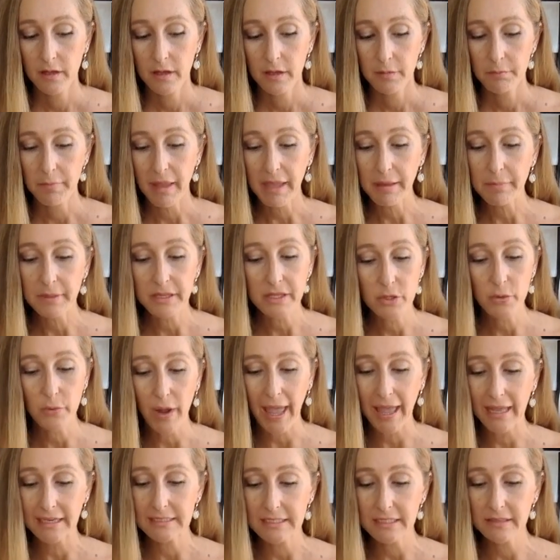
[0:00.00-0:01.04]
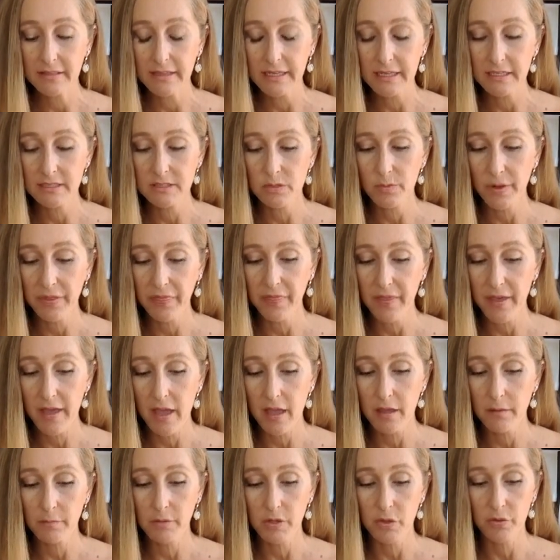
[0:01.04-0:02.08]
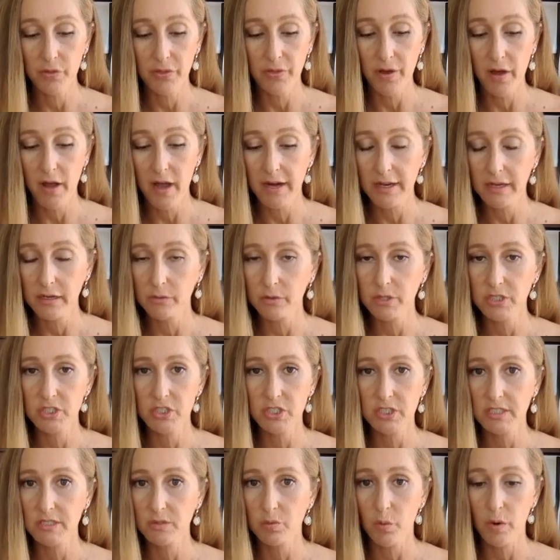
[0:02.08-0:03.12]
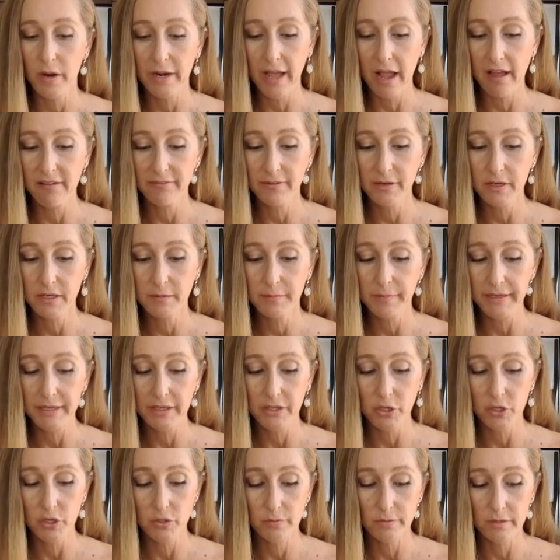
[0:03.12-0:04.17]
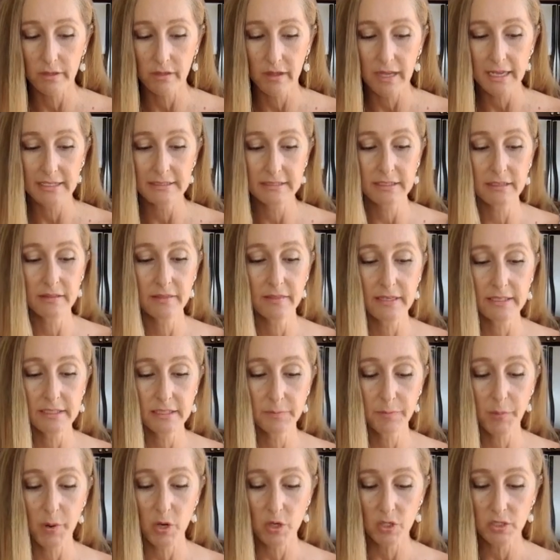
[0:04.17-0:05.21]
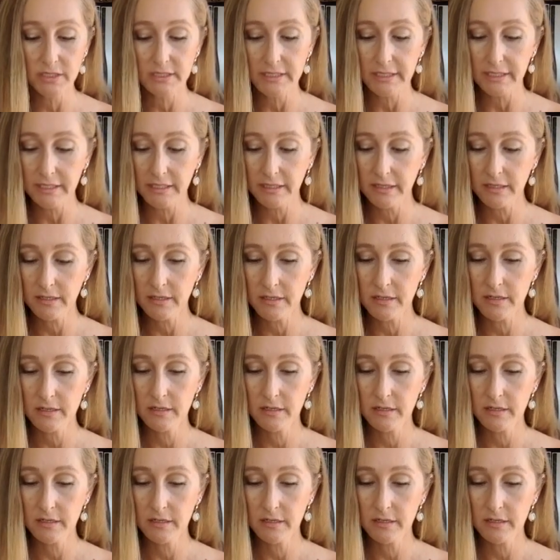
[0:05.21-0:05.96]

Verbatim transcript: Maybe you ended things with them, you thought it was just whatever, but you're realizing this person